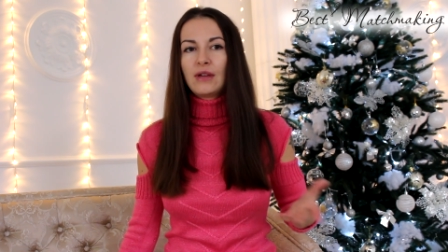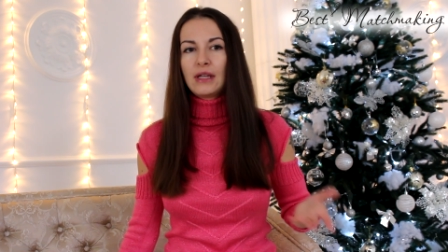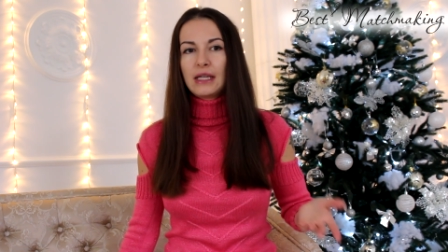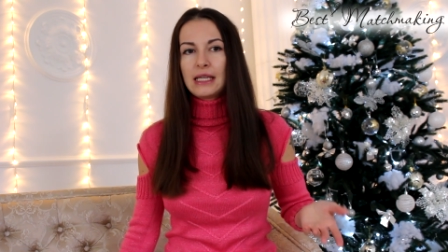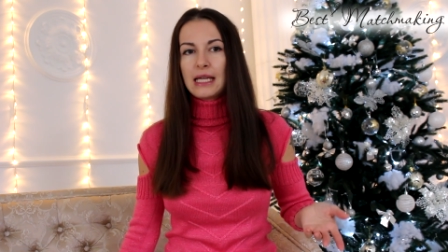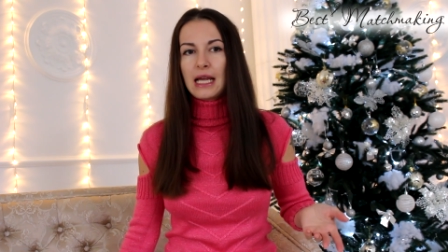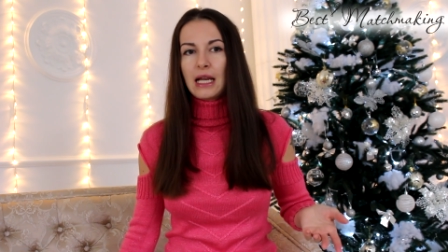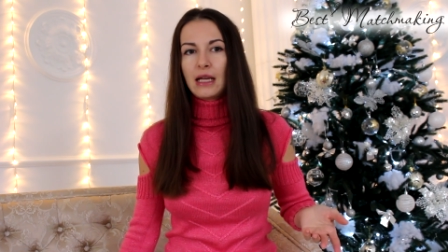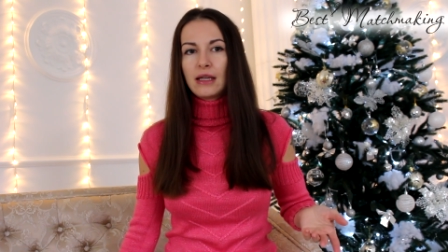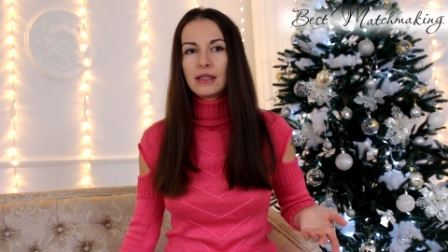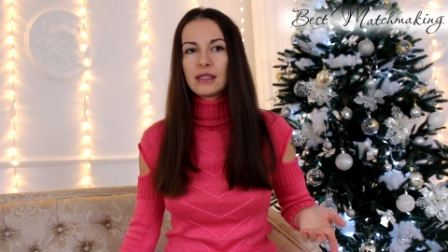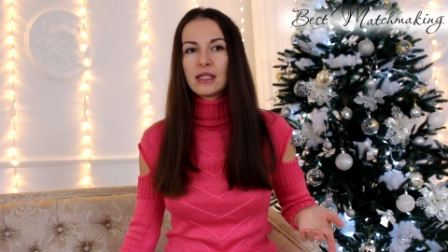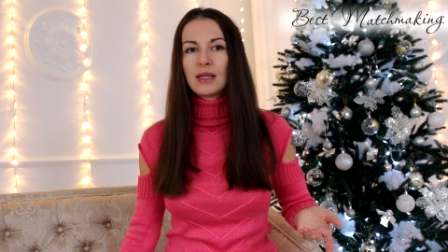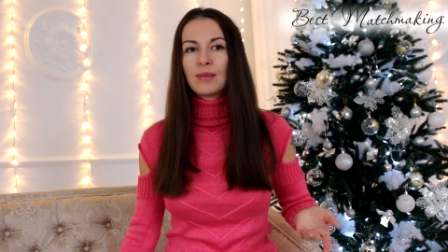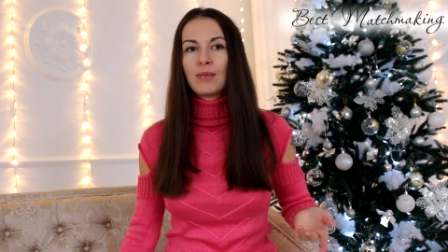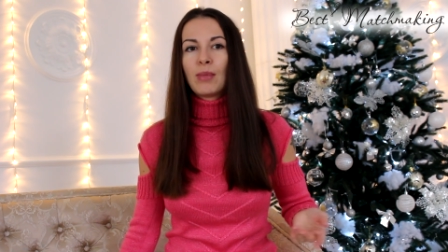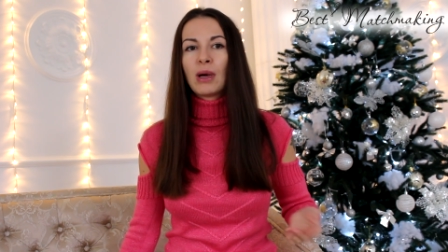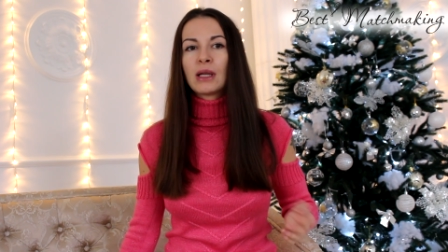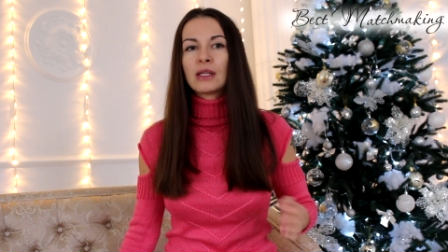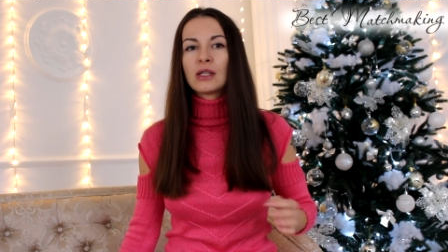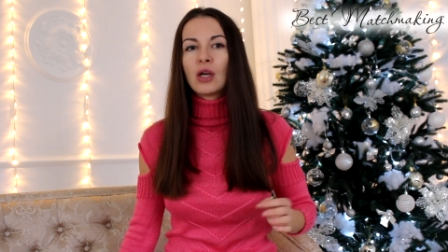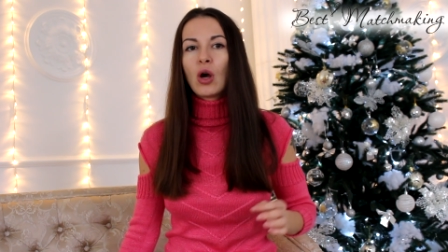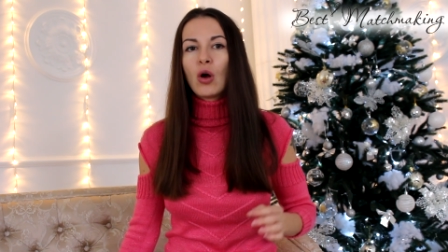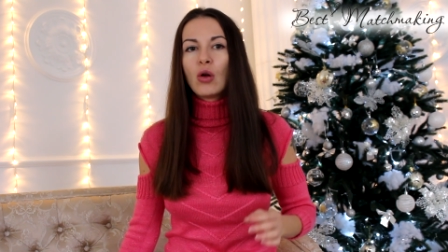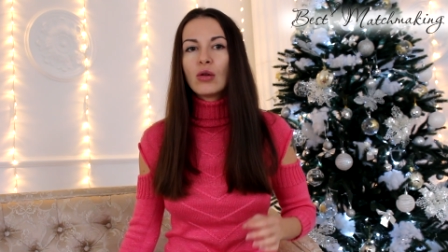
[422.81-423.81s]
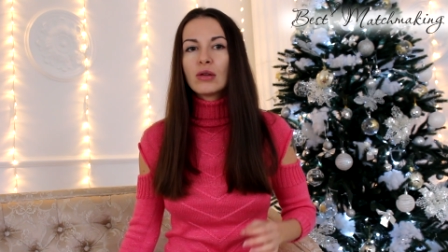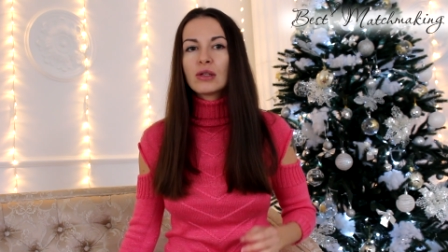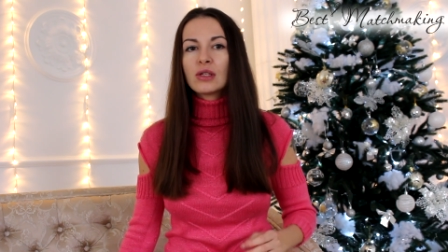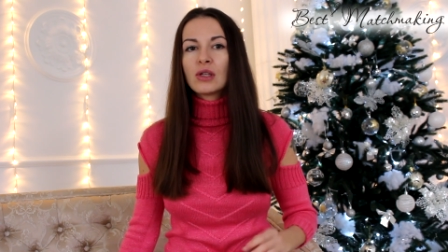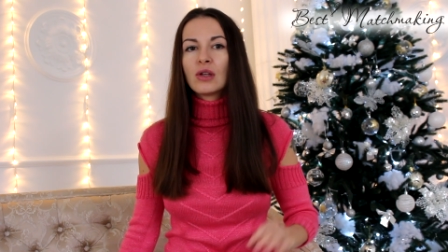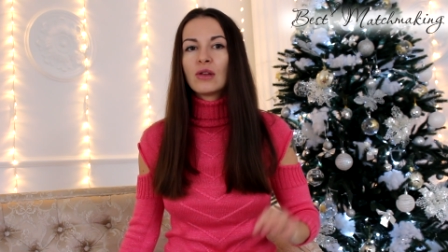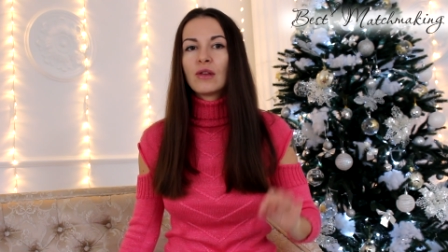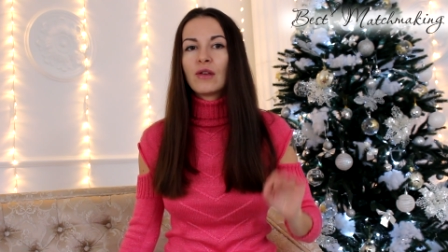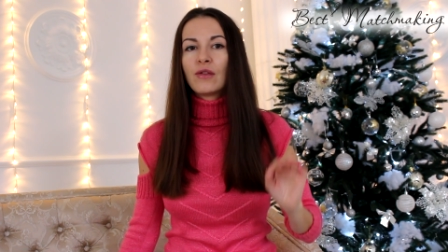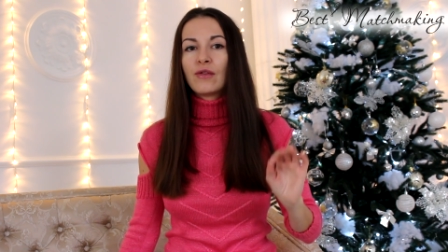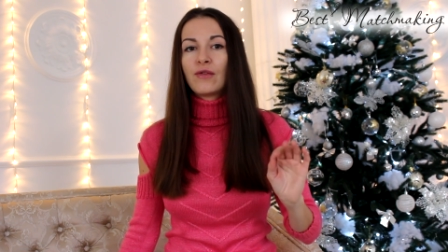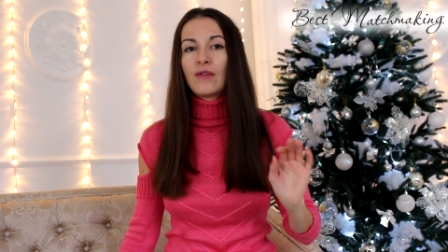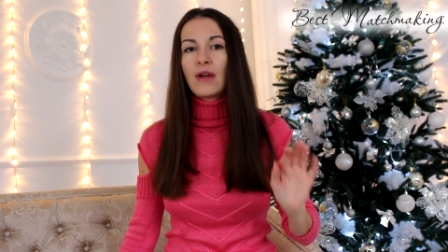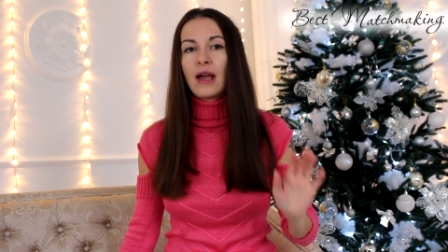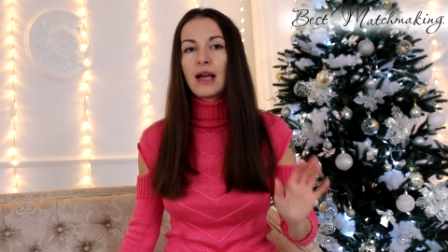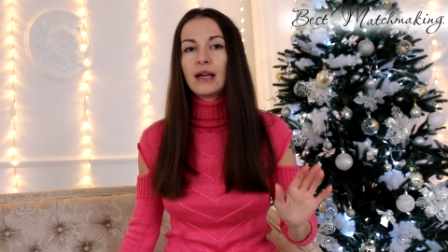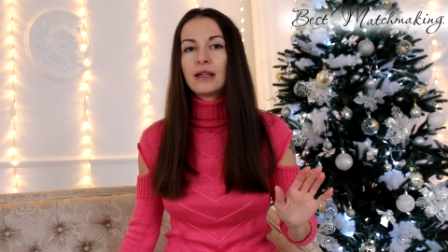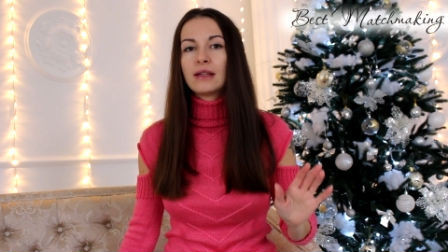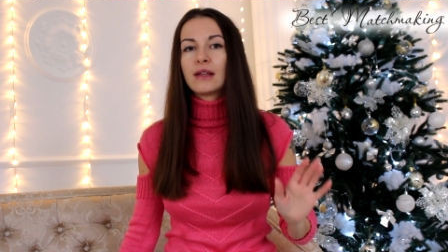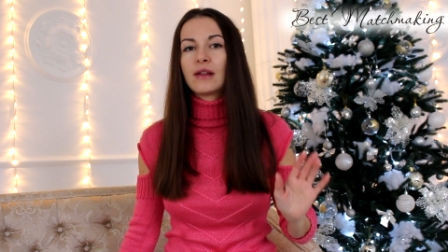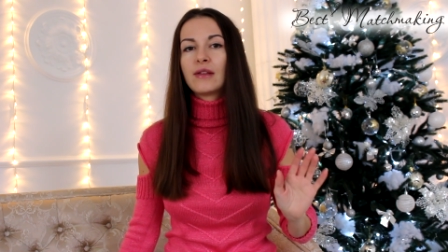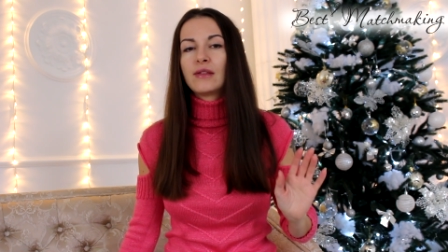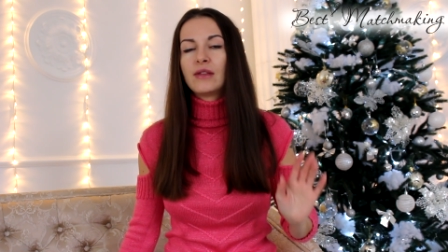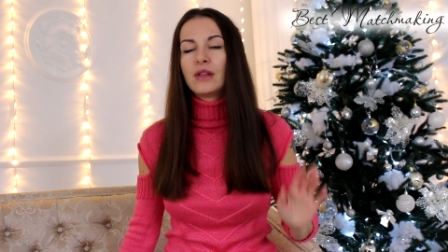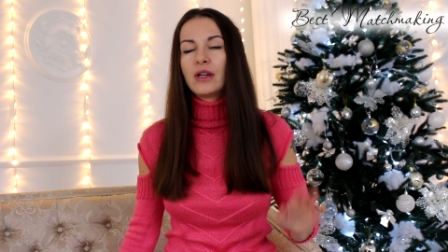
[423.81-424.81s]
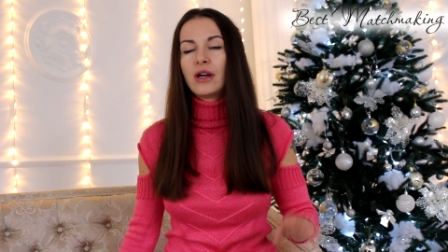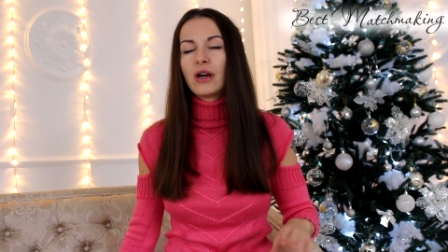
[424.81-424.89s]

fidelity, but also the fact that